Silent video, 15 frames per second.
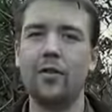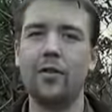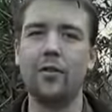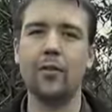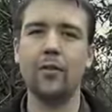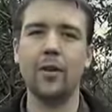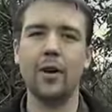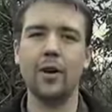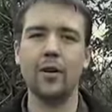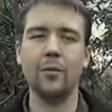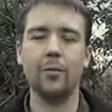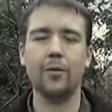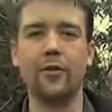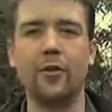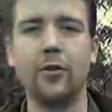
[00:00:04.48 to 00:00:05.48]
to
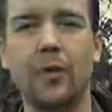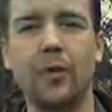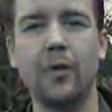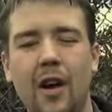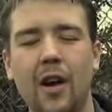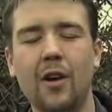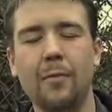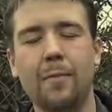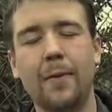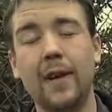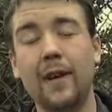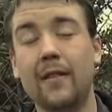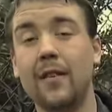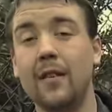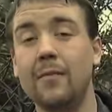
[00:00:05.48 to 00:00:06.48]
upper school. I got
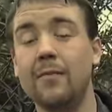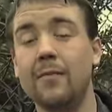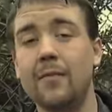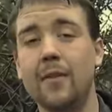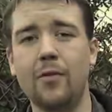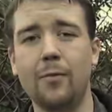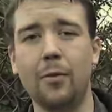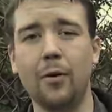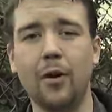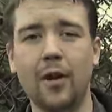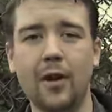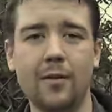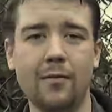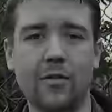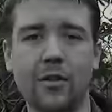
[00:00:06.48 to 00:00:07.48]
picked on. The
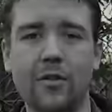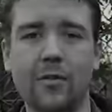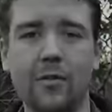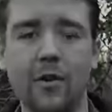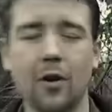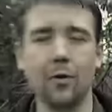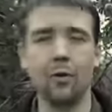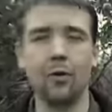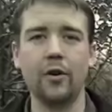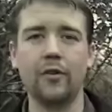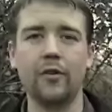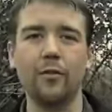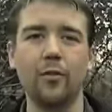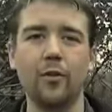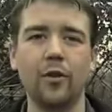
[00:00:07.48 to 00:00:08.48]
bullying just got
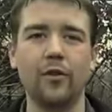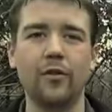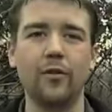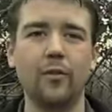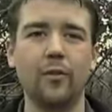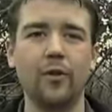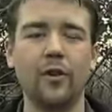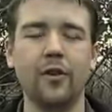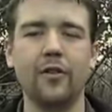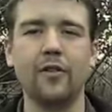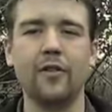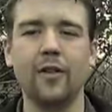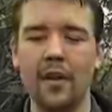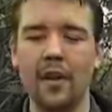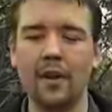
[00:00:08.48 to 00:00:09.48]
worse and worse and
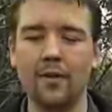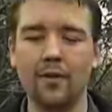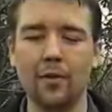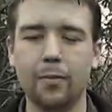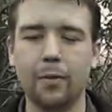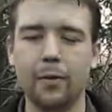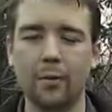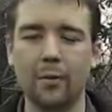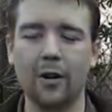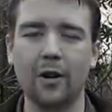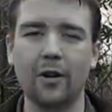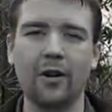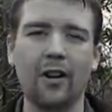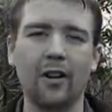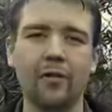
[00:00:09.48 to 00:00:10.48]
worse. It got to a point where
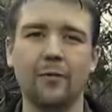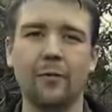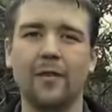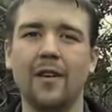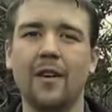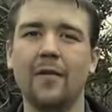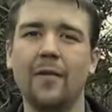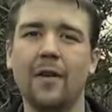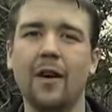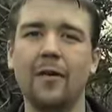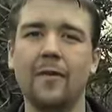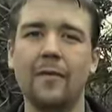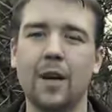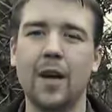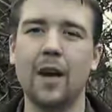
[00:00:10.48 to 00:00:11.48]
I closed myself
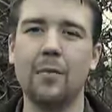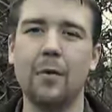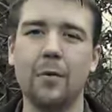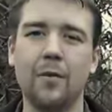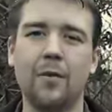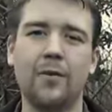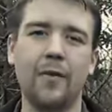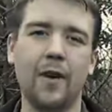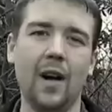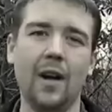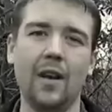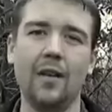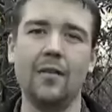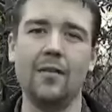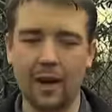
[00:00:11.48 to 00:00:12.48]
off, became almost
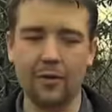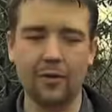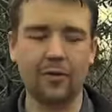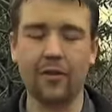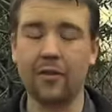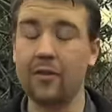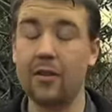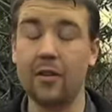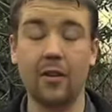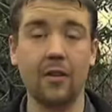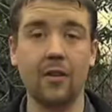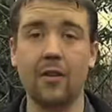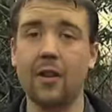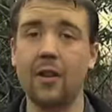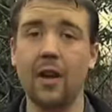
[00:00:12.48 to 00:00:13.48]
violent. I was just
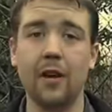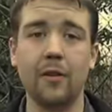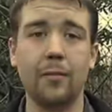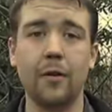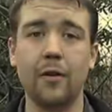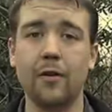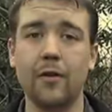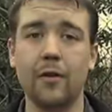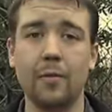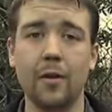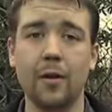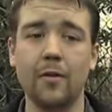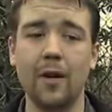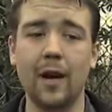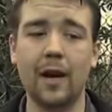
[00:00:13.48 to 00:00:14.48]
not a nice person to
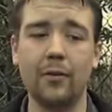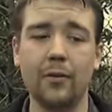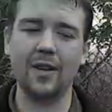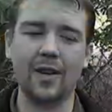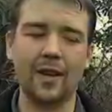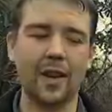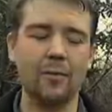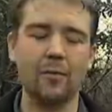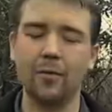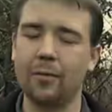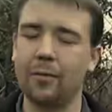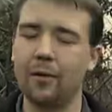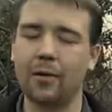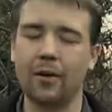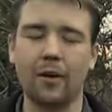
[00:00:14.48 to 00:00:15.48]
be around. It came to a
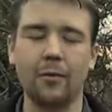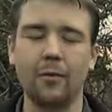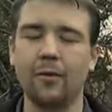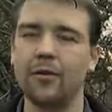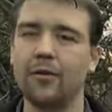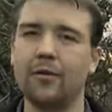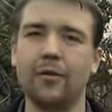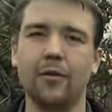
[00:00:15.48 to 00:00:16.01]
point almost of